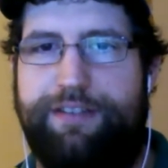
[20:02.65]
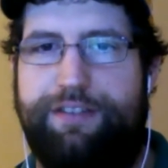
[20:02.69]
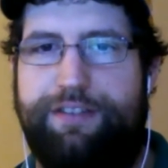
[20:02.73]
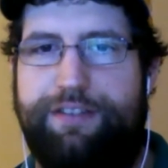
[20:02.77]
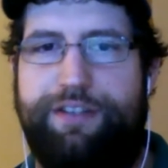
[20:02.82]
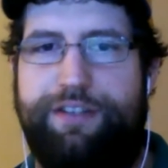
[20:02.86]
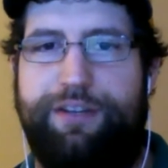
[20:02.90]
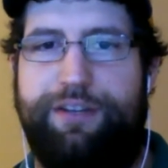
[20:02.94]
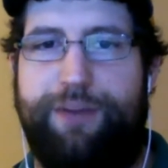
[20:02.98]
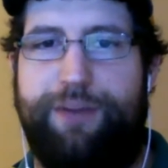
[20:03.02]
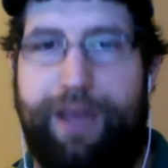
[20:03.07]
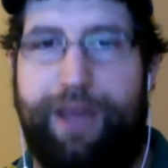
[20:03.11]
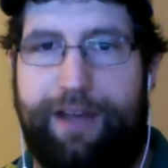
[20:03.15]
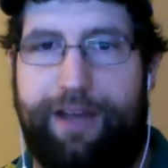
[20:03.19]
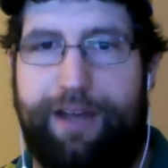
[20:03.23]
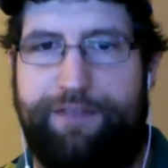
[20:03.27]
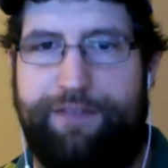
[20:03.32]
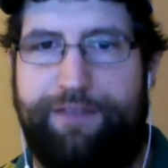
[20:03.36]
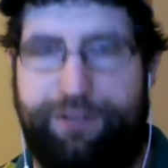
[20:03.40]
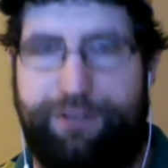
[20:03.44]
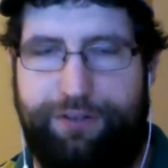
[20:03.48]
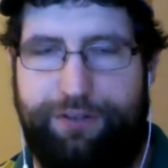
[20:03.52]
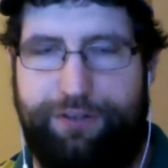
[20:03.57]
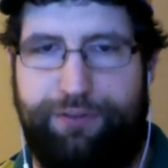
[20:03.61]
Is that you
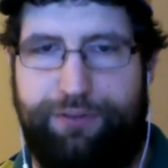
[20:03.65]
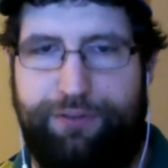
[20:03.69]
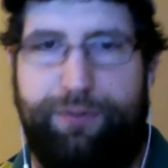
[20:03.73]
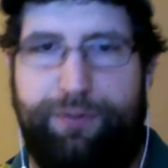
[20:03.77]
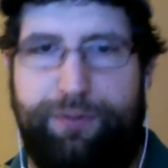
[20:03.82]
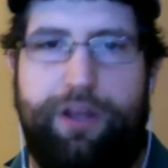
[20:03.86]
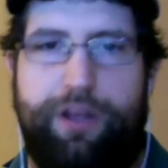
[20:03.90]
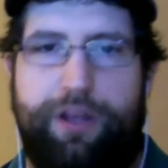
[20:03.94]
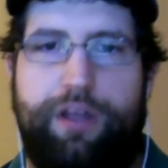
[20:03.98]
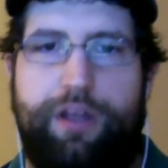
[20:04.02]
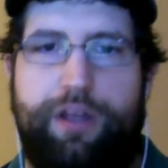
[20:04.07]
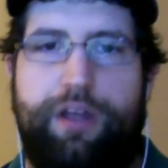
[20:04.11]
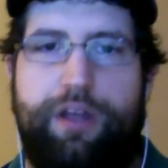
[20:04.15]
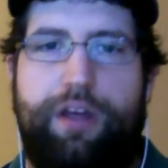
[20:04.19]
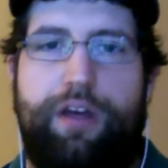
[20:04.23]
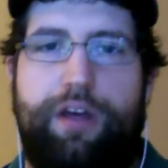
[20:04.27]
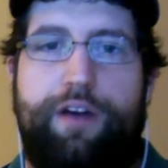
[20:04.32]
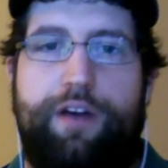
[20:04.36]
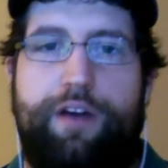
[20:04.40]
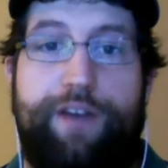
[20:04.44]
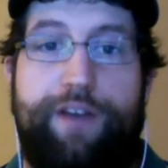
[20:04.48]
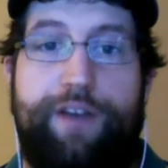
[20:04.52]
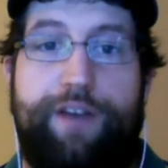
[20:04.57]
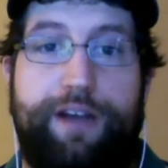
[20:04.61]
have to
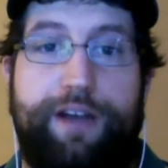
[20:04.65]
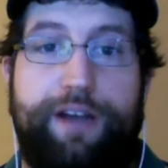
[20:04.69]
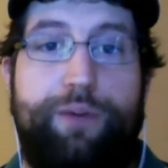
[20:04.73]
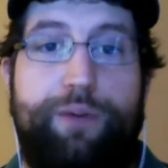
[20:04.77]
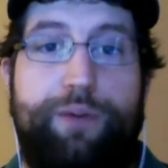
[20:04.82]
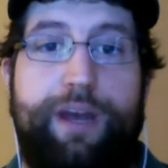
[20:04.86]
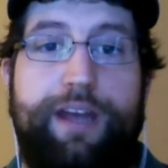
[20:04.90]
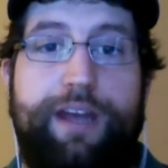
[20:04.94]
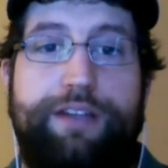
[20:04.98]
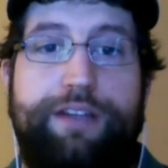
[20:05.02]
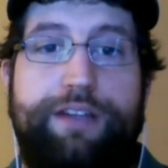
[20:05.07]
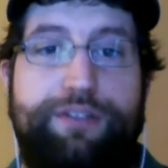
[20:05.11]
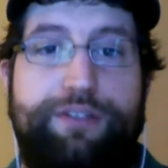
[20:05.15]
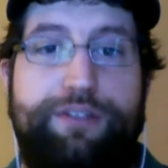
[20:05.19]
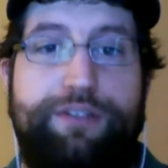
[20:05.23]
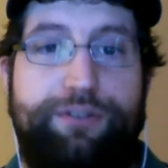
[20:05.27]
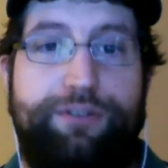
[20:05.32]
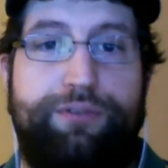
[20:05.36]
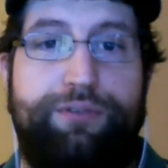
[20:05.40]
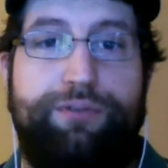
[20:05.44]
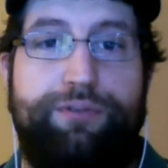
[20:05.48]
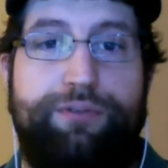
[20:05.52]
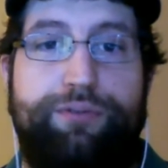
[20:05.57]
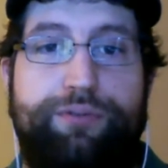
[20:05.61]
find a way
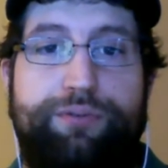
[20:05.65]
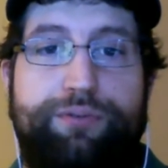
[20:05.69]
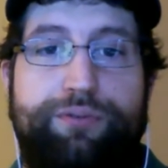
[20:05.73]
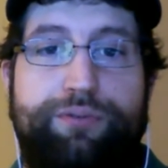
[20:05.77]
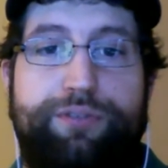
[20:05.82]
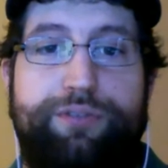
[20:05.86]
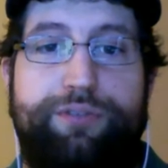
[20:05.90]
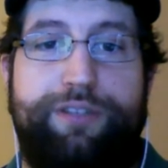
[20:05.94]
to